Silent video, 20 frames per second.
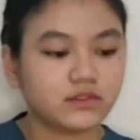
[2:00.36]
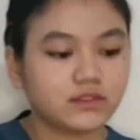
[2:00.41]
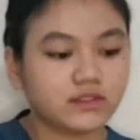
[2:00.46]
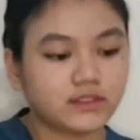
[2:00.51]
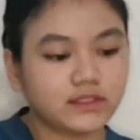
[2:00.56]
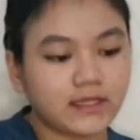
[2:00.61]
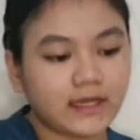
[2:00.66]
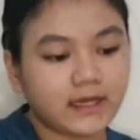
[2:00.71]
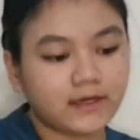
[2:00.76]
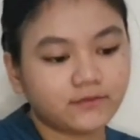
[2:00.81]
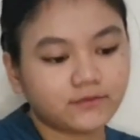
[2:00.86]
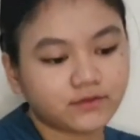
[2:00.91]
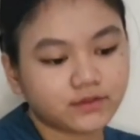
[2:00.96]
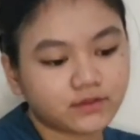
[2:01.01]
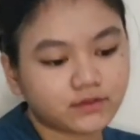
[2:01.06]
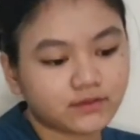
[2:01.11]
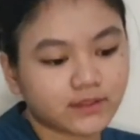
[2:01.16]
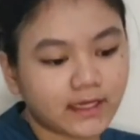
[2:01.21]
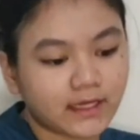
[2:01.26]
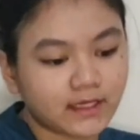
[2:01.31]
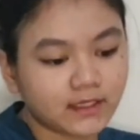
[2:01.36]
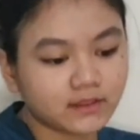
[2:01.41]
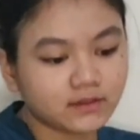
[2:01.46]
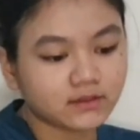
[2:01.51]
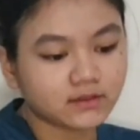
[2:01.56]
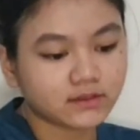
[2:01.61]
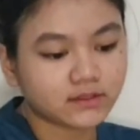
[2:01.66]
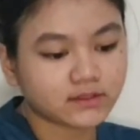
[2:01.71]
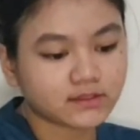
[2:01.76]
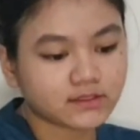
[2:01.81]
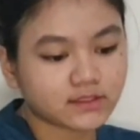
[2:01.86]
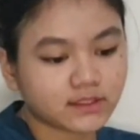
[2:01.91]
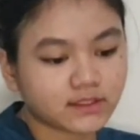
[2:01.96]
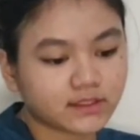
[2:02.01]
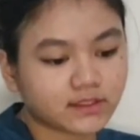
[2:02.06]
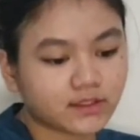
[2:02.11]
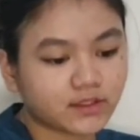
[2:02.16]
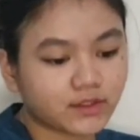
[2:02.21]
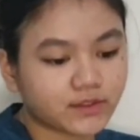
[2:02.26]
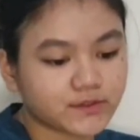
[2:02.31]
Then after that, let's get
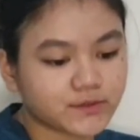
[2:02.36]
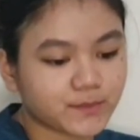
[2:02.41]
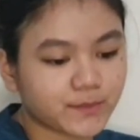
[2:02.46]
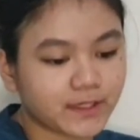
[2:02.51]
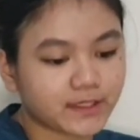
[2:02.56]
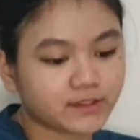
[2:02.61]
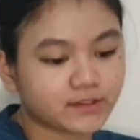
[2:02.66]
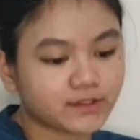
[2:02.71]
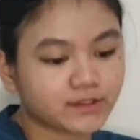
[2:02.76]
a gauze pad